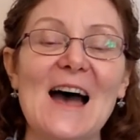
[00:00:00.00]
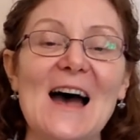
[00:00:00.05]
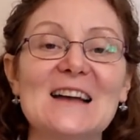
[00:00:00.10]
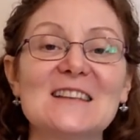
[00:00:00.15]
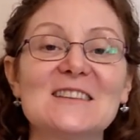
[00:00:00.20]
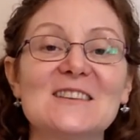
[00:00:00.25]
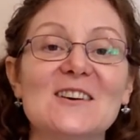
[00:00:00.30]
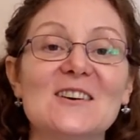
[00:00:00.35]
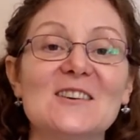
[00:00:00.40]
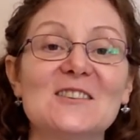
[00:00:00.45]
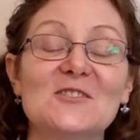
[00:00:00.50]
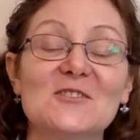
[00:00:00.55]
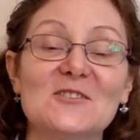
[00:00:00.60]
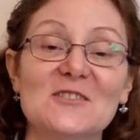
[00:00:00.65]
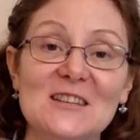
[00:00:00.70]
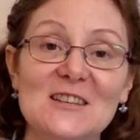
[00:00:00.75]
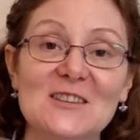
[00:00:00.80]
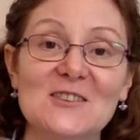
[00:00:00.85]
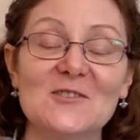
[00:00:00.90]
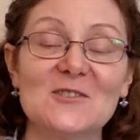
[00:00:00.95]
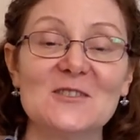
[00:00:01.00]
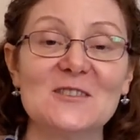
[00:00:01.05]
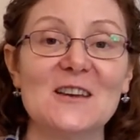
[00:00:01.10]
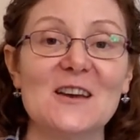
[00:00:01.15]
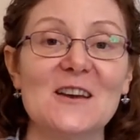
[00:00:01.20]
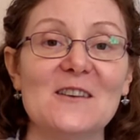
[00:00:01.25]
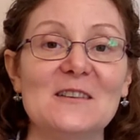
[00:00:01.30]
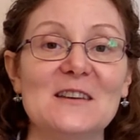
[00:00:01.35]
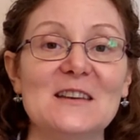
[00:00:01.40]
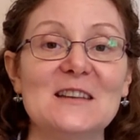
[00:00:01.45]
At our traditional
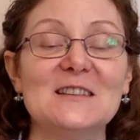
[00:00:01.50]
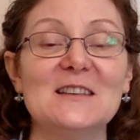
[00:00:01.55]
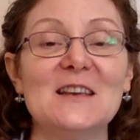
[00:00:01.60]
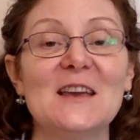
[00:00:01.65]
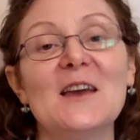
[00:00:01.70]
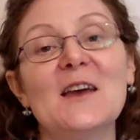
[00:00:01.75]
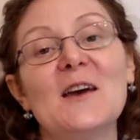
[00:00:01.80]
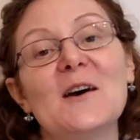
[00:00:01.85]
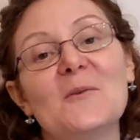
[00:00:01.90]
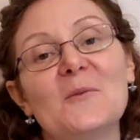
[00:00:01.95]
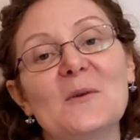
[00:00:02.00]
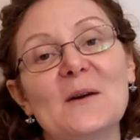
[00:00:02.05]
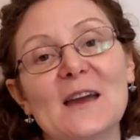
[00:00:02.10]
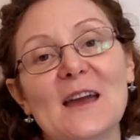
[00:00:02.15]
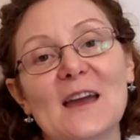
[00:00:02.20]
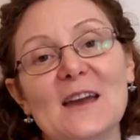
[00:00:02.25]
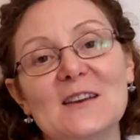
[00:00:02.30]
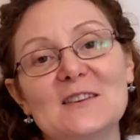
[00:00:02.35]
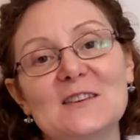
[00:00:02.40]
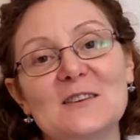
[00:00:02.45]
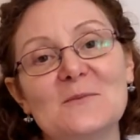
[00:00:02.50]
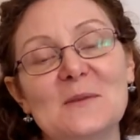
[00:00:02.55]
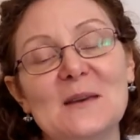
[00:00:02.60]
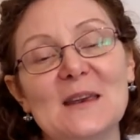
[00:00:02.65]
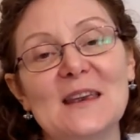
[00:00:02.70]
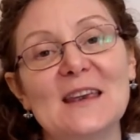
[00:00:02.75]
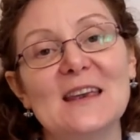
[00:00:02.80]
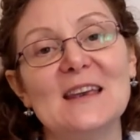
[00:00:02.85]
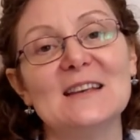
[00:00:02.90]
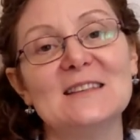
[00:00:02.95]
service, we're going to
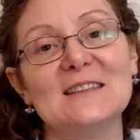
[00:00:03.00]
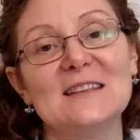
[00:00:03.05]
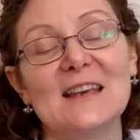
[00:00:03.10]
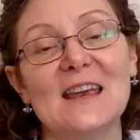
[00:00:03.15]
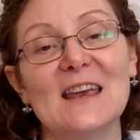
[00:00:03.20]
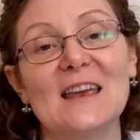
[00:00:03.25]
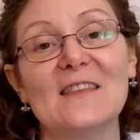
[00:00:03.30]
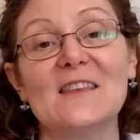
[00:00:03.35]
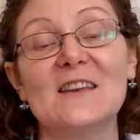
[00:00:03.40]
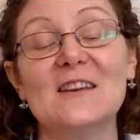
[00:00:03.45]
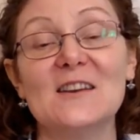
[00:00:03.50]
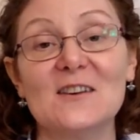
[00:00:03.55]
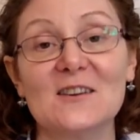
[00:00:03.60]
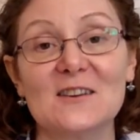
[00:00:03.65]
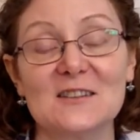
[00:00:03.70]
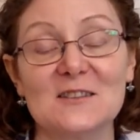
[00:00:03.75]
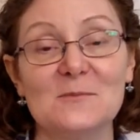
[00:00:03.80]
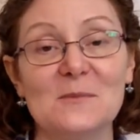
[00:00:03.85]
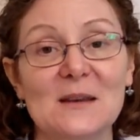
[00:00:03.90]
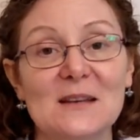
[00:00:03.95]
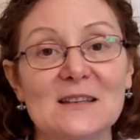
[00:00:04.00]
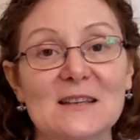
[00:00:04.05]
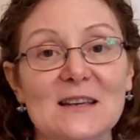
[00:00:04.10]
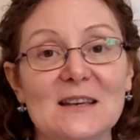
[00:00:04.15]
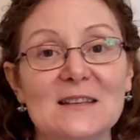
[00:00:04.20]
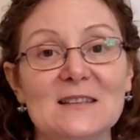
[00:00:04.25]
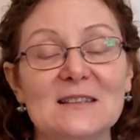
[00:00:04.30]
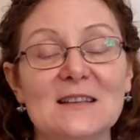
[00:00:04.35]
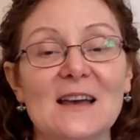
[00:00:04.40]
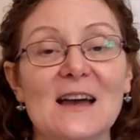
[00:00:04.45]
be singing the Nunc
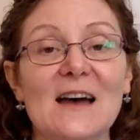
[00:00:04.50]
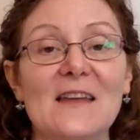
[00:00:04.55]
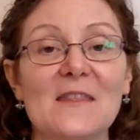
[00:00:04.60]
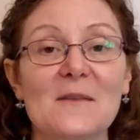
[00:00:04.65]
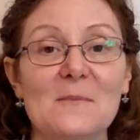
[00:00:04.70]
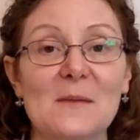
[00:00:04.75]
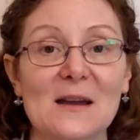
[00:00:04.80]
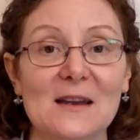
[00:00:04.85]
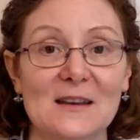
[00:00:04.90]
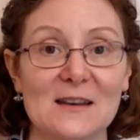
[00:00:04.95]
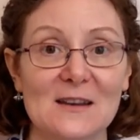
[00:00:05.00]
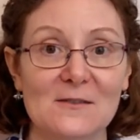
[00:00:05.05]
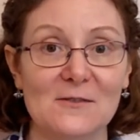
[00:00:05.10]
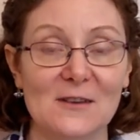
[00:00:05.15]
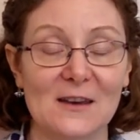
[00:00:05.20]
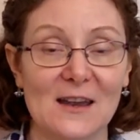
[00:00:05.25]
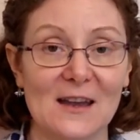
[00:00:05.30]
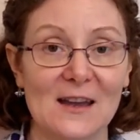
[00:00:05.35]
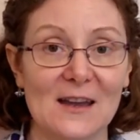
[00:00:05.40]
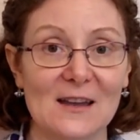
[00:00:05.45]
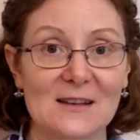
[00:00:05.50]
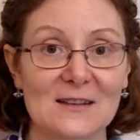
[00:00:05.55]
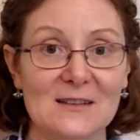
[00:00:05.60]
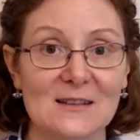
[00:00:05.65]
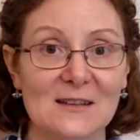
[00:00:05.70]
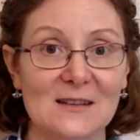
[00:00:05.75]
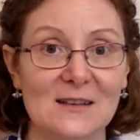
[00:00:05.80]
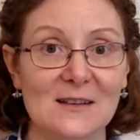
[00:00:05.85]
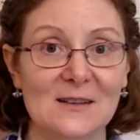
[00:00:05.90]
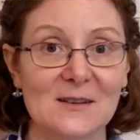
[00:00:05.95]
Dimittis and the
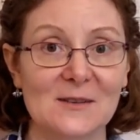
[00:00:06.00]
Magnificat.